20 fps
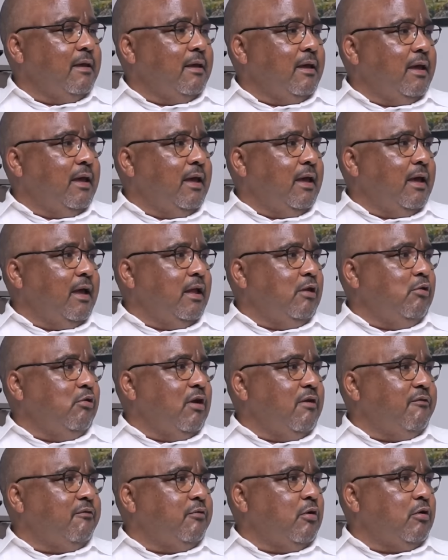and you
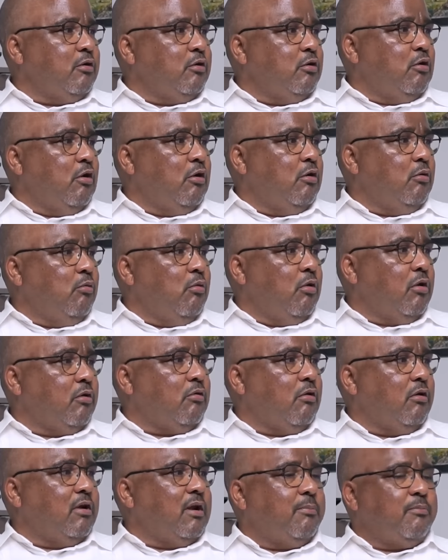have not done what
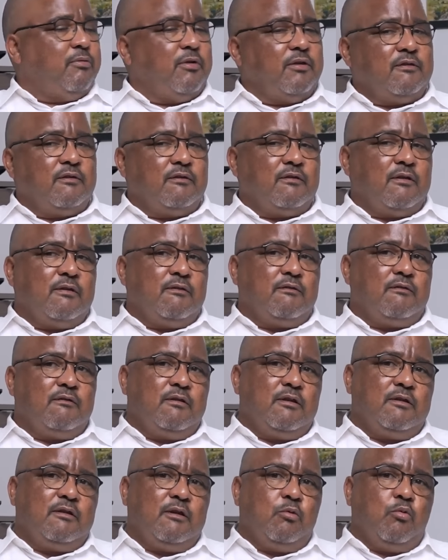other presidents
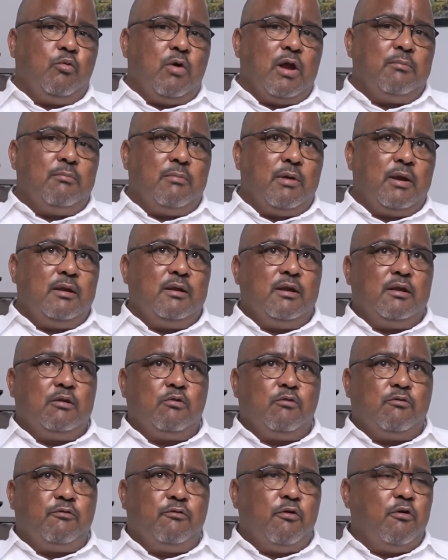did in one mandate
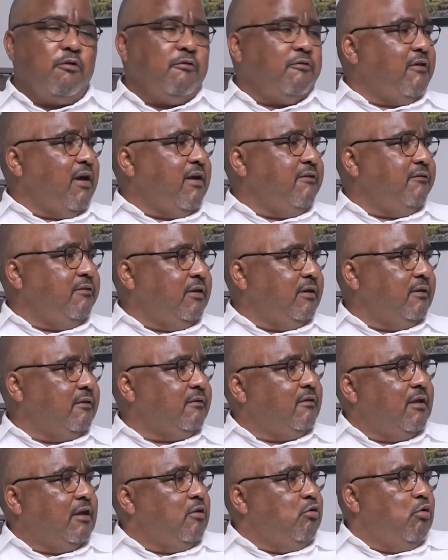of 4 or 5
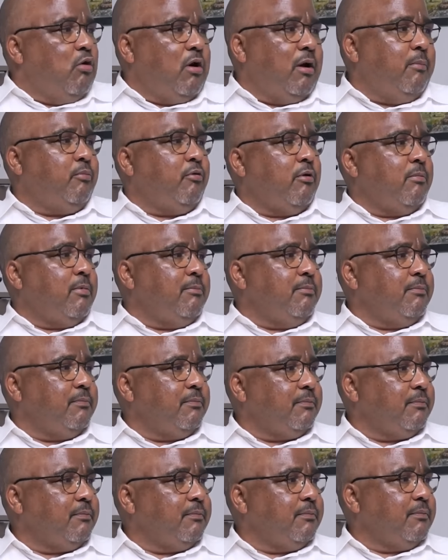years, then you are a problem.
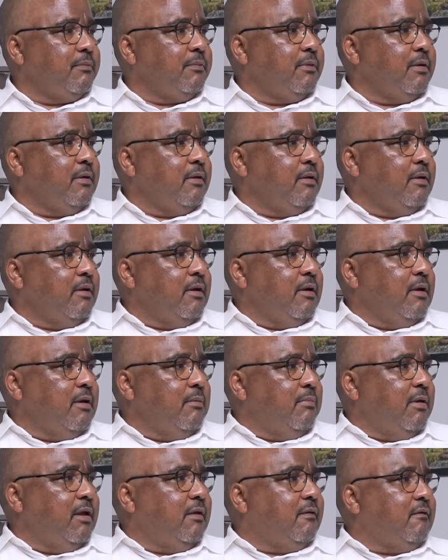
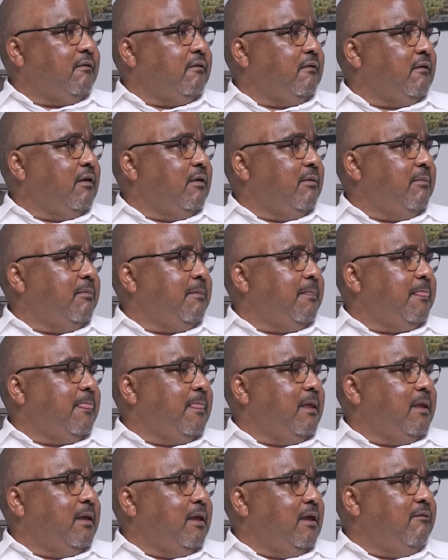But
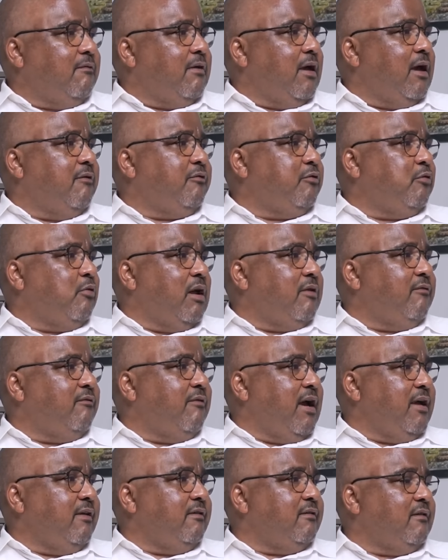if I have to
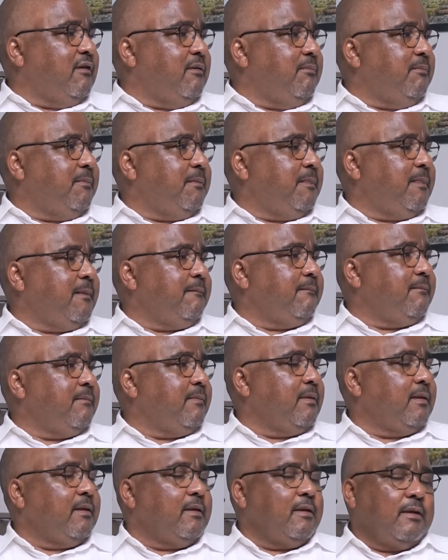advise him,
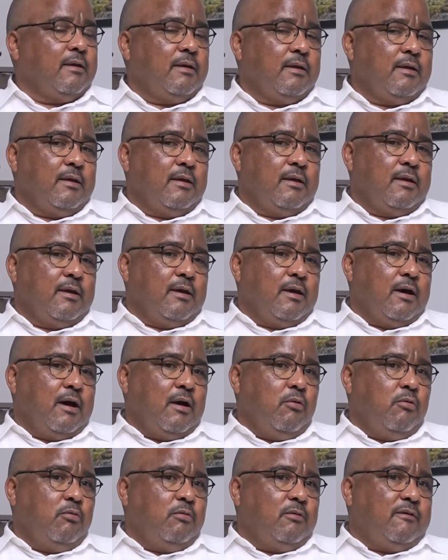I
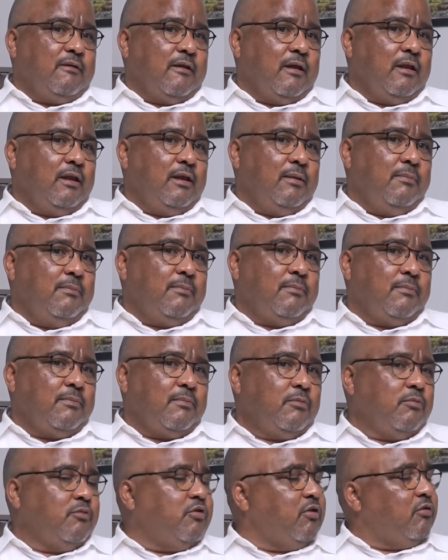would tell him
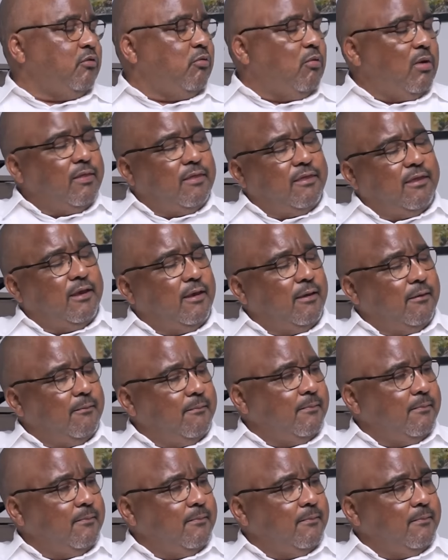just one thing,